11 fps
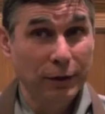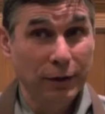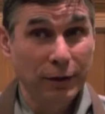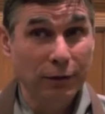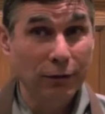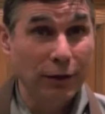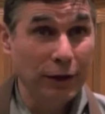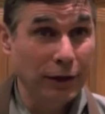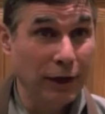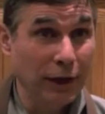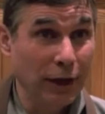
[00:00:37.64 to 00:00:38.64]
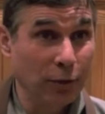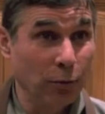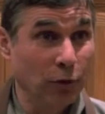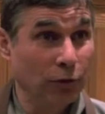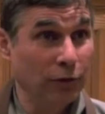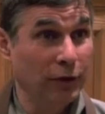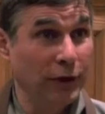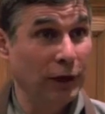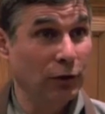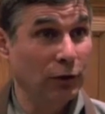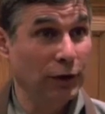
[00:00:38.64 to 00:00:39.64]
you'd look at the animals, and
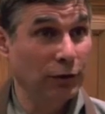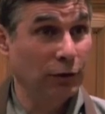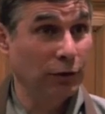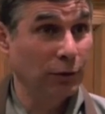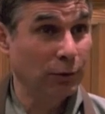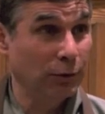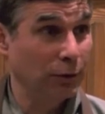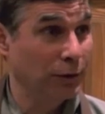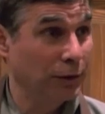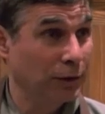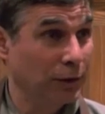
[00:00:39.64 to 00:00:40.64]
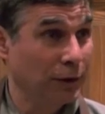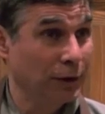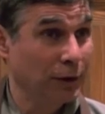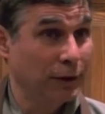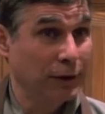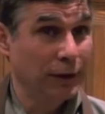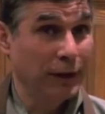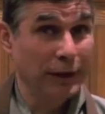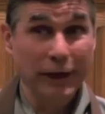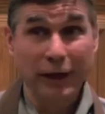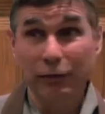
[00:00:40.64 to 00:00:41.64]
they'd look at you.
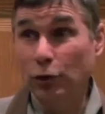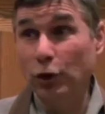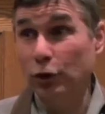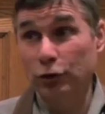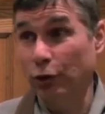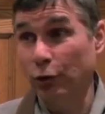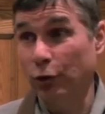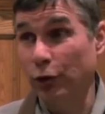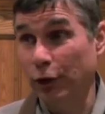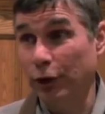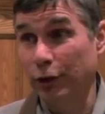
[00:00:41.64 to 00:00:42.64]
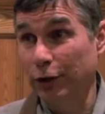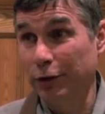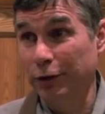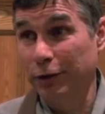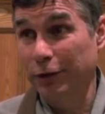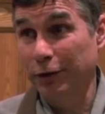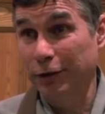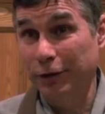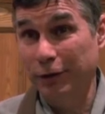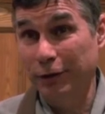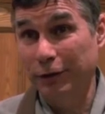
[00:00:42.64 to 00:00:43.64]
And they never looked so good,
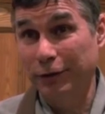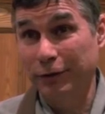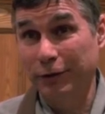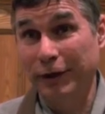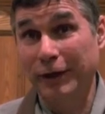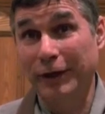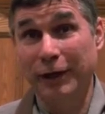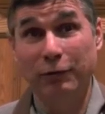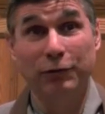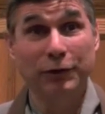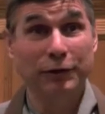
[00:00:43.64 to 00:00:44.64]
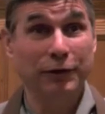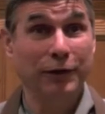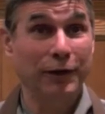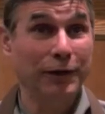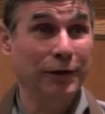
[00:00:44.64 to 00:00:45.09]
because they didn't have such a,